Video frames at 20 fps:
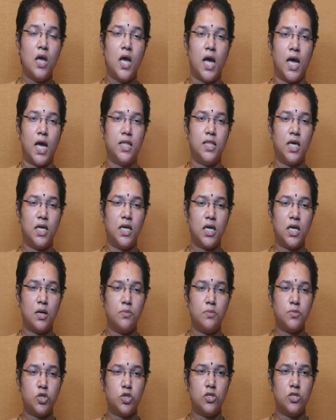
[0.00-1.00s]
And then
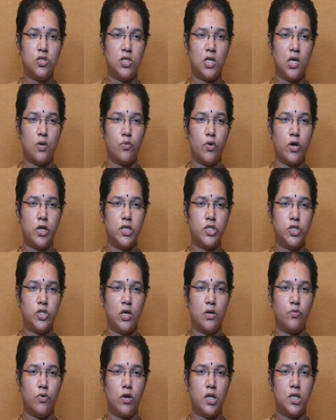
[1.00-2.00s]
comes to the shear walls.
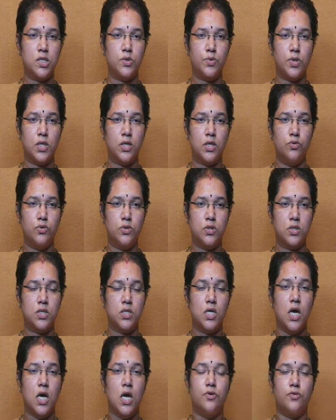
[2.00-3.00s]
Shear walls were used,
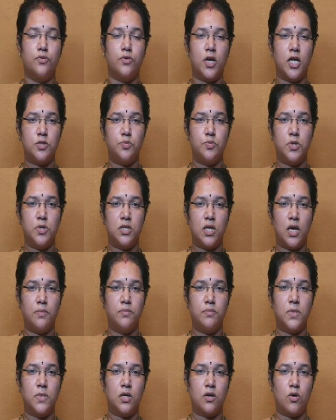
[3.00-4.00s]
transmit
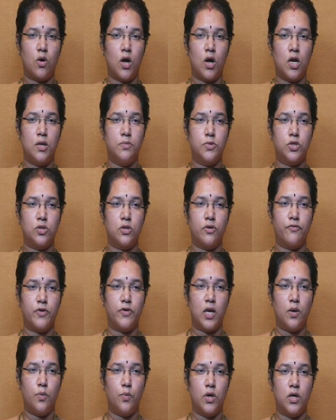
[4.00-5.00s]
them the column to the
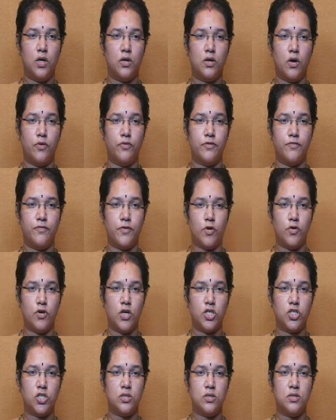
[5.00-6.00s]
framework of the
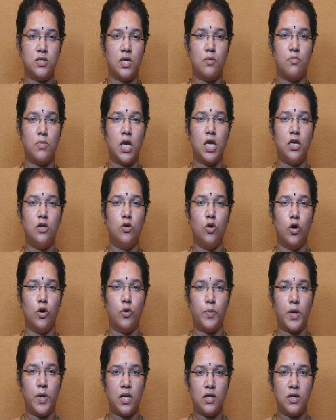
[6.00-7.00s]
foundations. Their main load
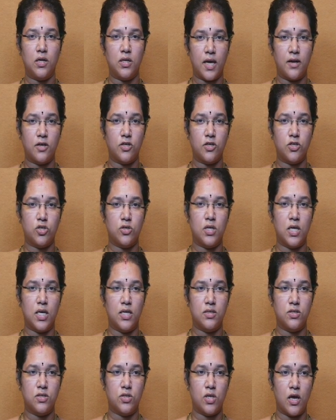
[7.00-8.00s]
bearing direction
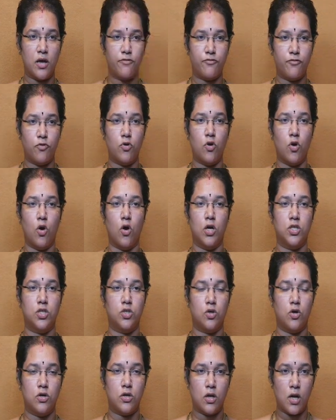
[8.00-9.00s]
is therefore
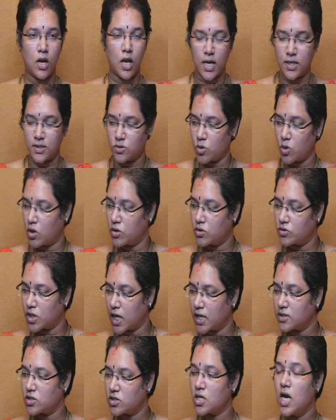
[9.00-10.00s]
horizontal as
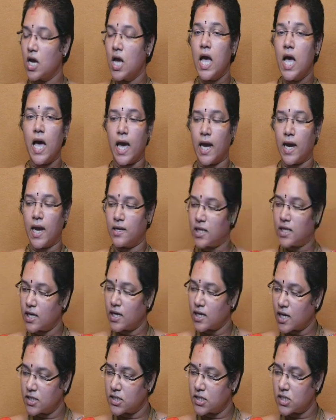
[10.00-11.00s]
contrast, and then
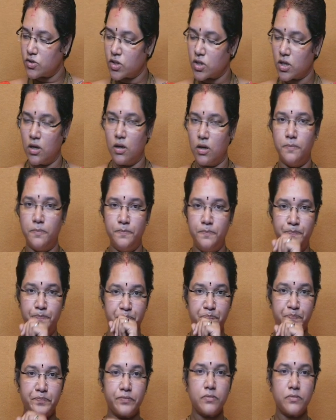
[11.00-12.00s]
consider and